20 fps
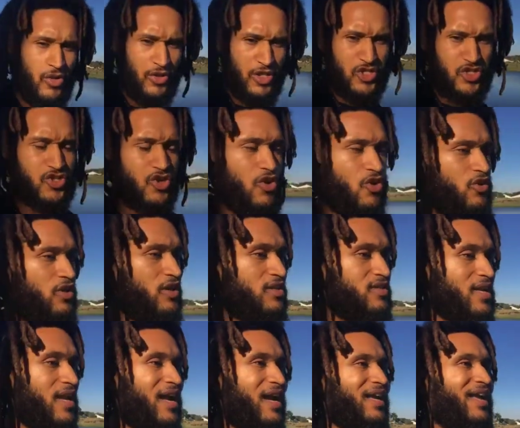on this journey is
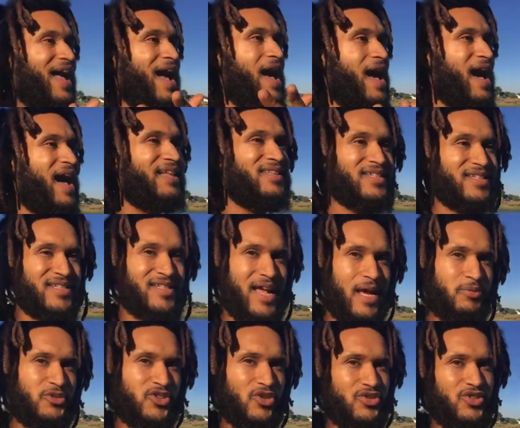that I had to
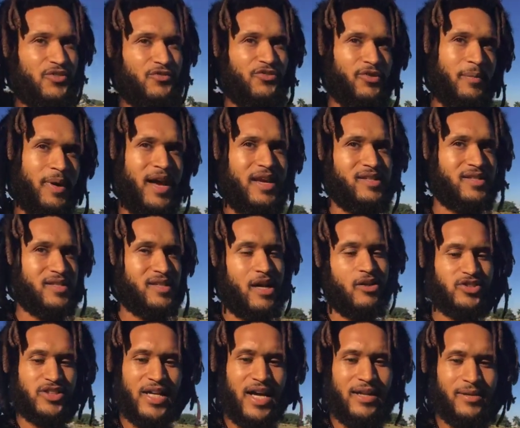stop searching for answers
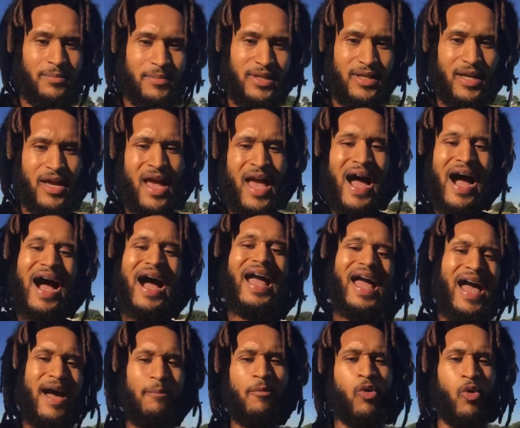outside of me. I
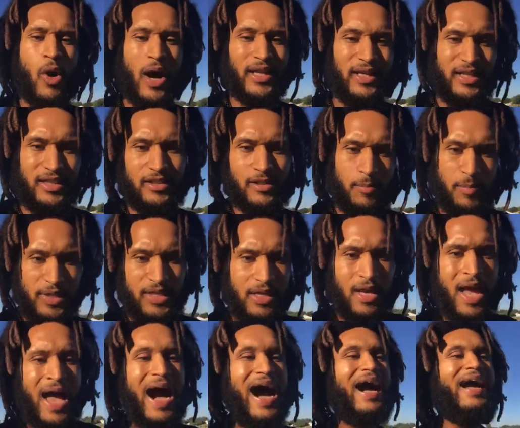am who I need to be.
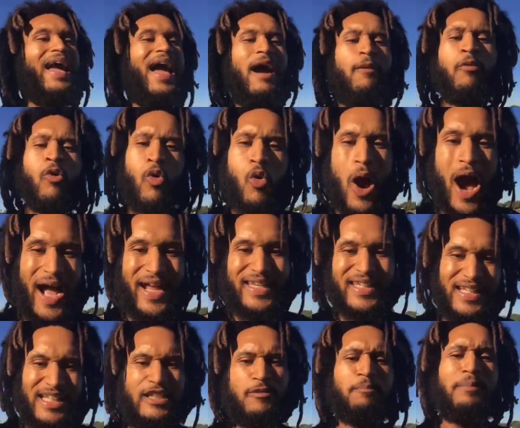I am who I
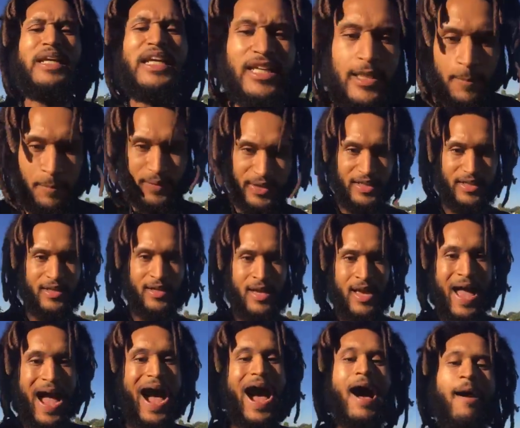need me to be.
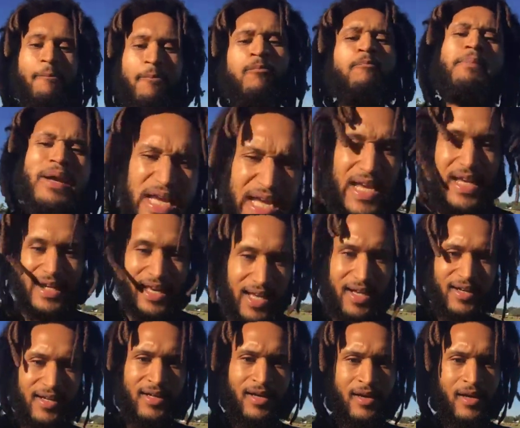I'm me,
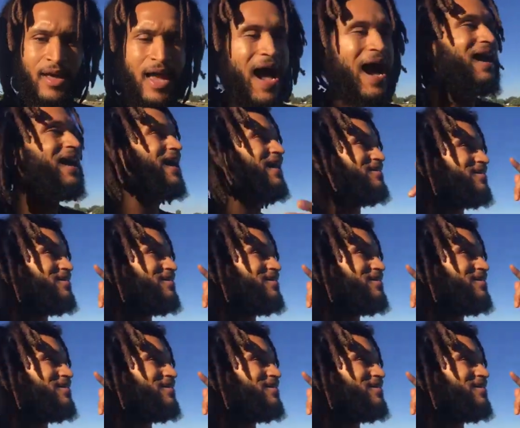nigga. I got to